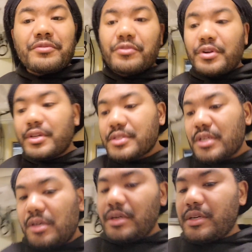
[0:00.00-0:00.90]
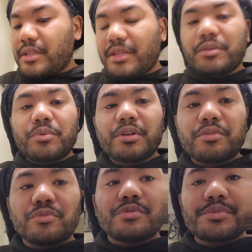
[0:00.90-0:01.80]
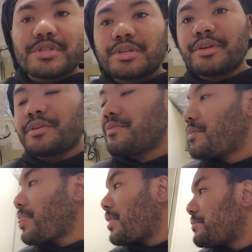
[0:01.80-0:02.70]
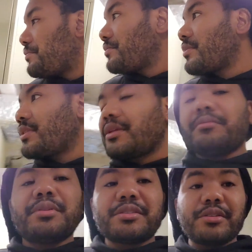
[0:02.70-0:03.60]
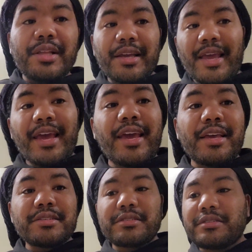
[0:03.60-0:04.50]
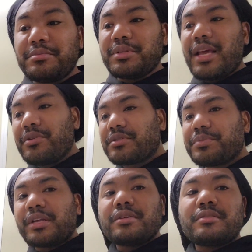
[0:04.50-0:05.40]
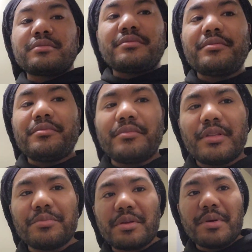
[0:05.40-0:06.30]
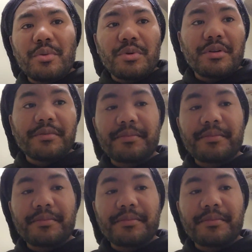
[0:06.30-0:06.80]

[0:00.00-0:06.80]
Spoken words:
friends clean one of the rooms in here. The place looked like ass. But now it's better. But let me get out of work.